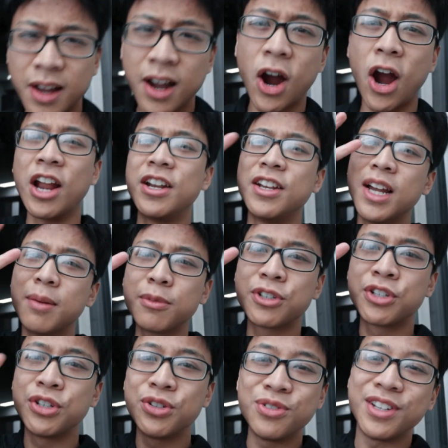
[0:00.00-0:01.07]
All right, number
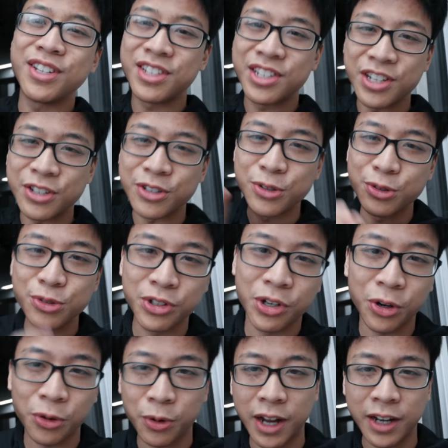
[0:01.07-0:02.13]
2 is to use
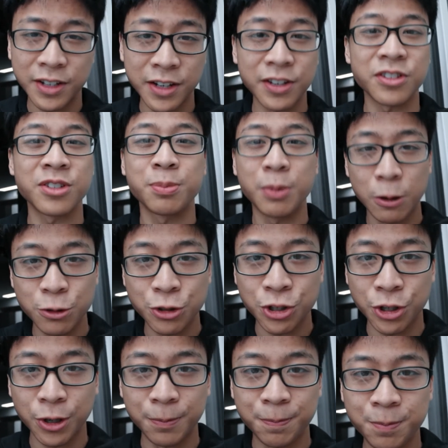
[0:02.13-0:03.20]
correct
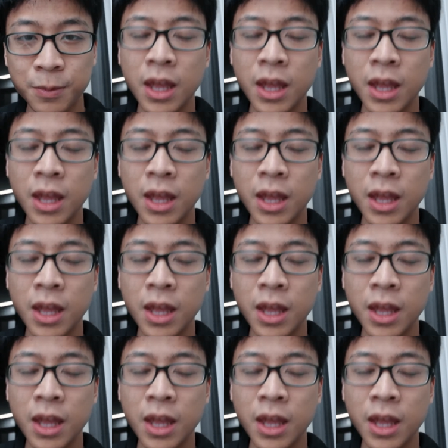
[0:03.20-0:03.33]
exposure.